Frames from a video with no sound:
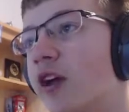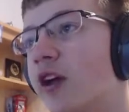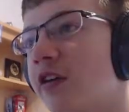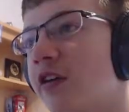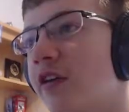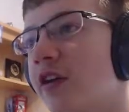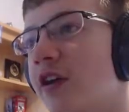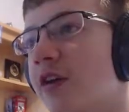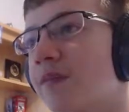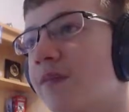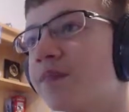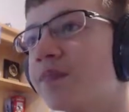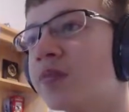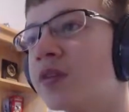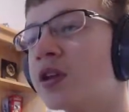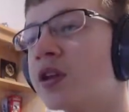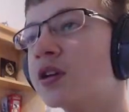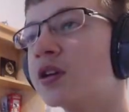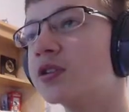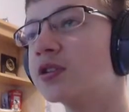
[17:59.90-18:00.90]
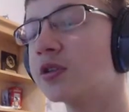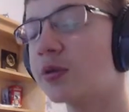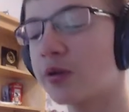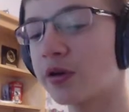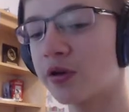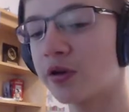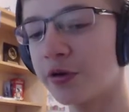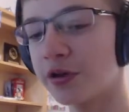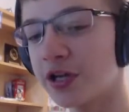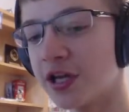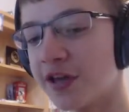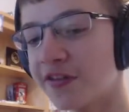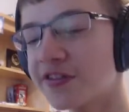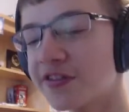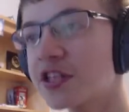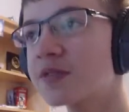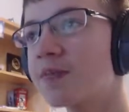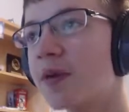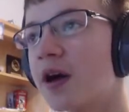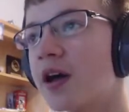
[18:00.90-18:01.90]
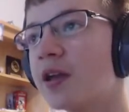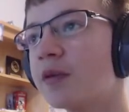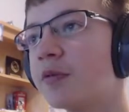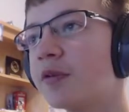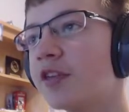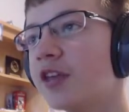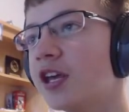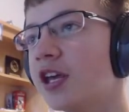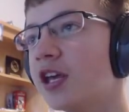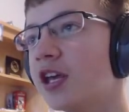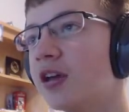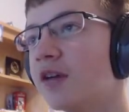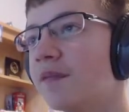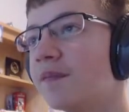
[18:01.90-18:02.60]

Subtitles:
click. So we're going to hit this button with E.